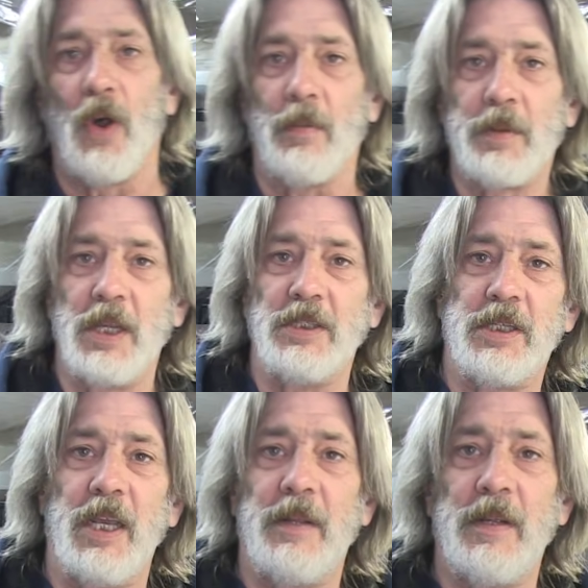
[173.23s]
on them. Can you
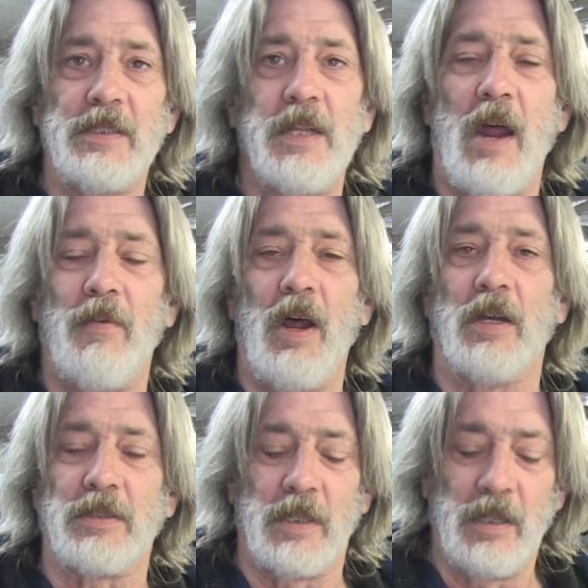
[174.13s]
see it? It's not
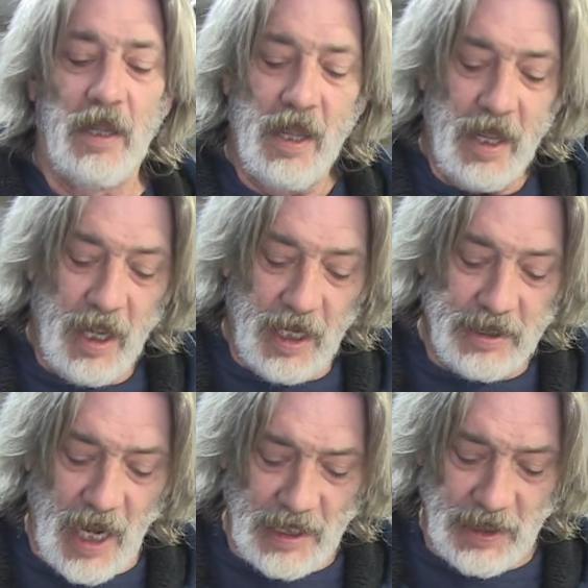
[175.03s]
rust.
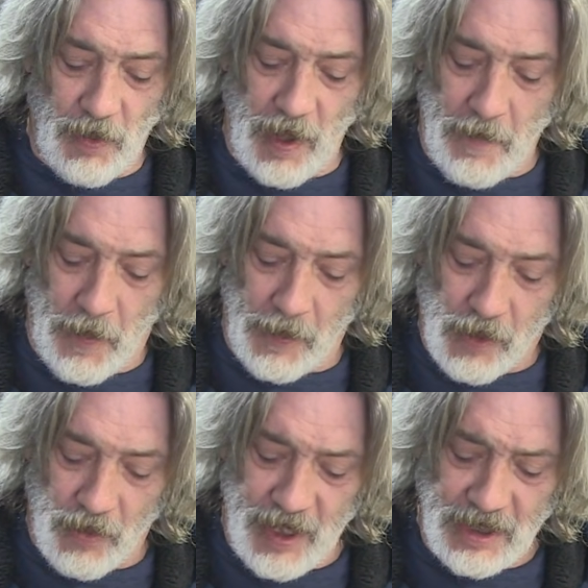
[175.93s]
It's actually where they put
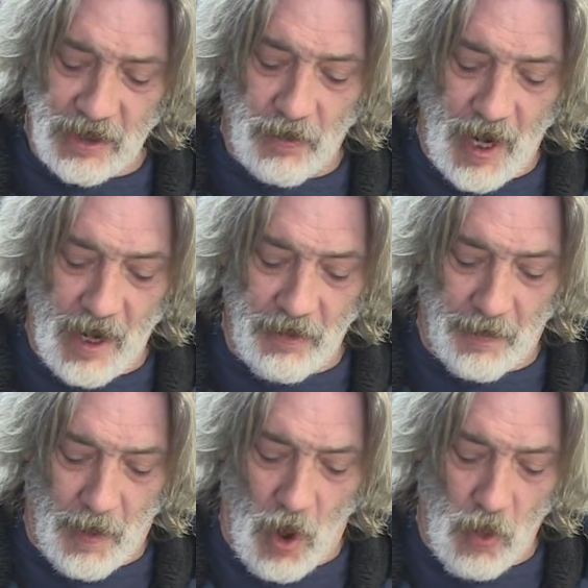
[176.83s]
grease around
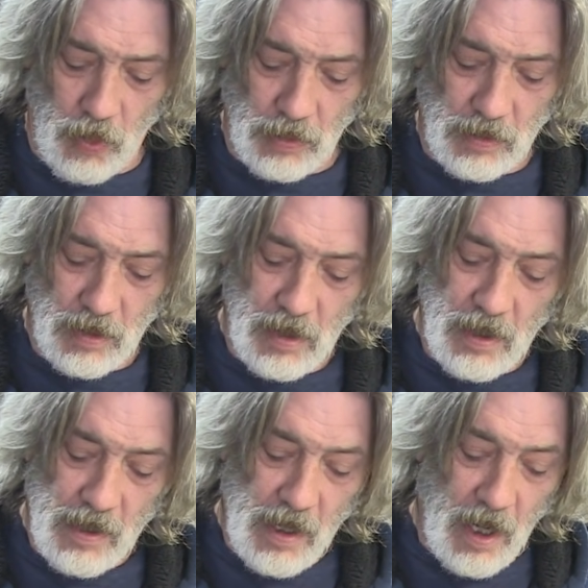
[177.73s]
the bolt,
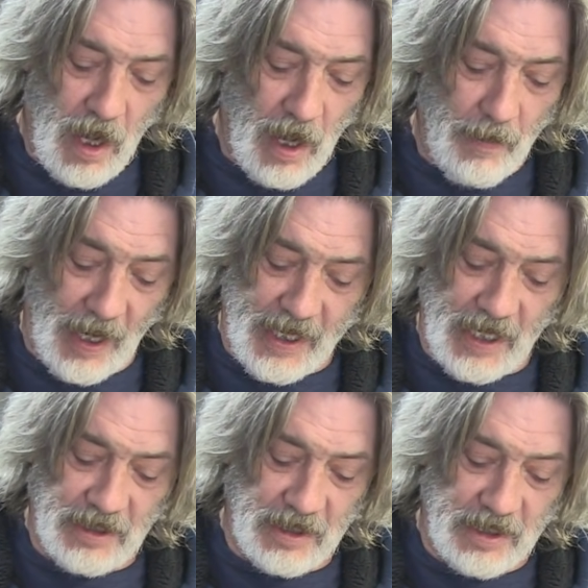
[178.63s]
I
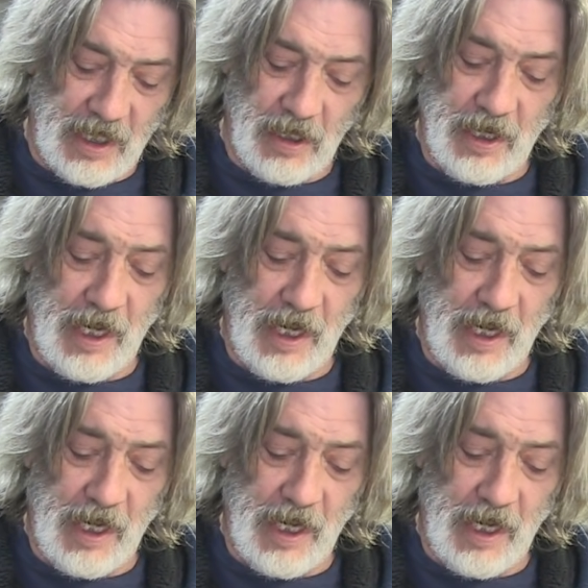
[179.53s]
guess to seal it